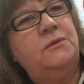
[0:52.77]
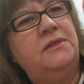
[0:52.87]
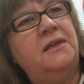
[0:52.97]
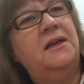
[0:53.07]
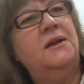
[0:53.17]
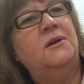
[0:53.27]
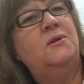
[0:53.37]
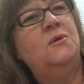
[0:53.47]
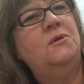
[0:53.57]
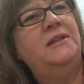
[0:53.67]
with
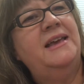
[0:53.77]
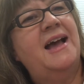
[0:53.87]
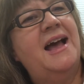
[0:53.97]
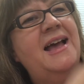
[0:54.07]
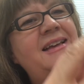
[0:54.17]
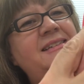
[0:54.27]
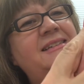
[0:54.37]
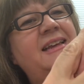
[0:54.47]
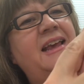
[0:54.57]
googly eyes.